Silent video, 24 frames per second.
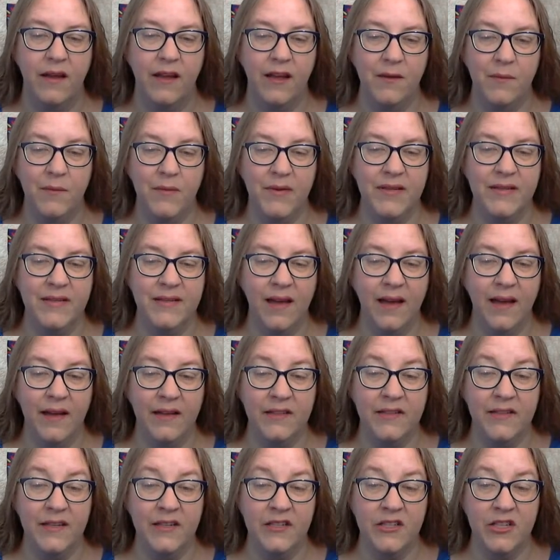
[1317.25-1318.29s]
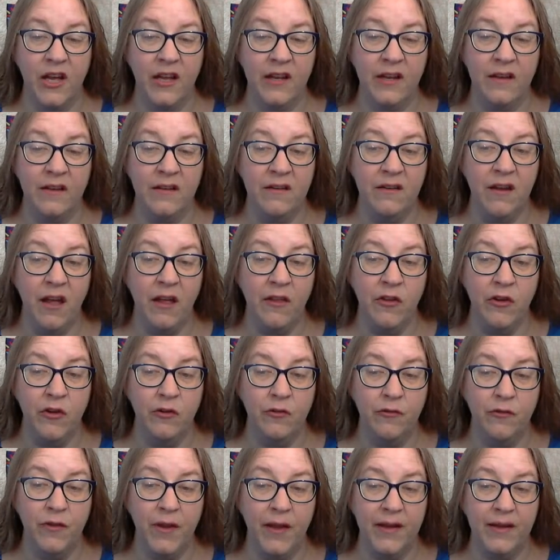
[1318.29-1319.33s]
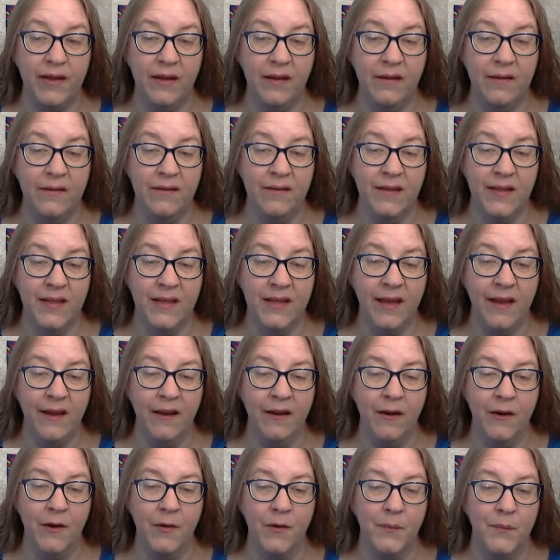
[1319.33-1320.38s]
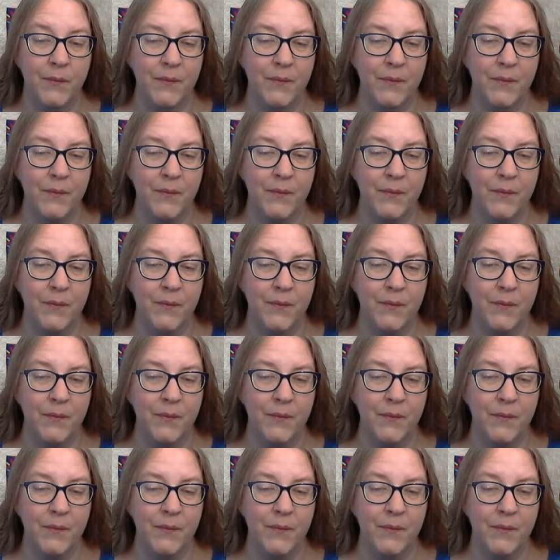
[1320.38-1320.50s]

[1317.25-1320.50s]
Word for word: And besides, they shot another flight into the air,